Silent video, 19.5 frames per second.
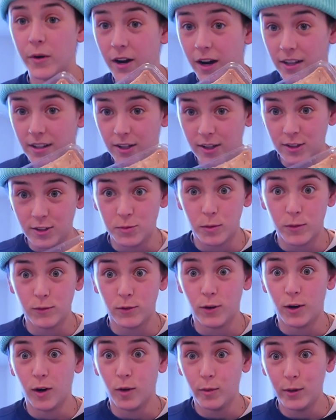We got these
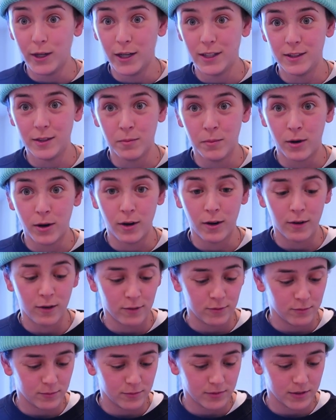before and we ate them all
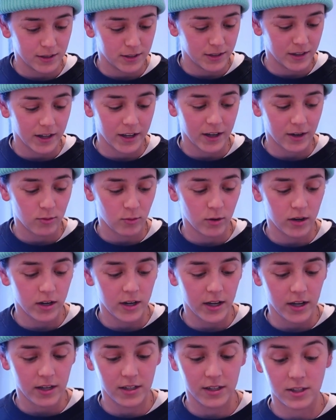in like one
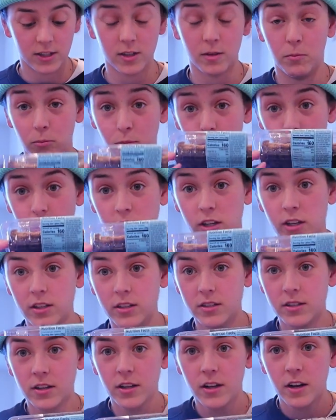day. It's some
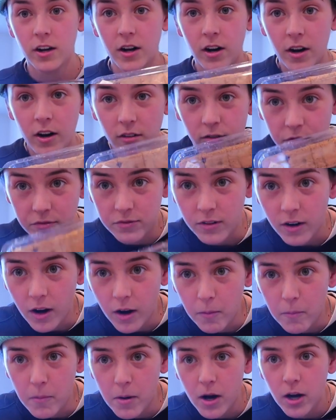brookies
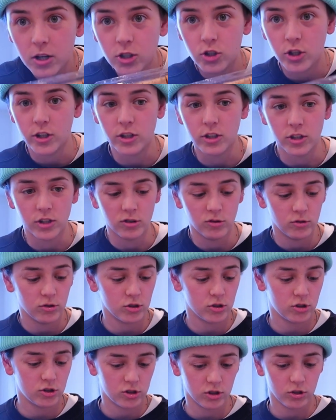from Trader Joe's.
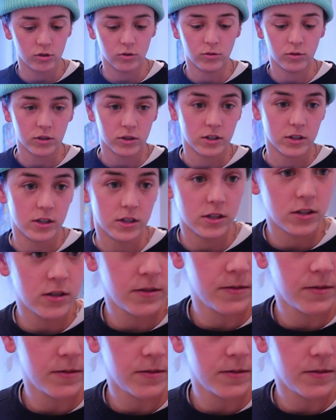So good.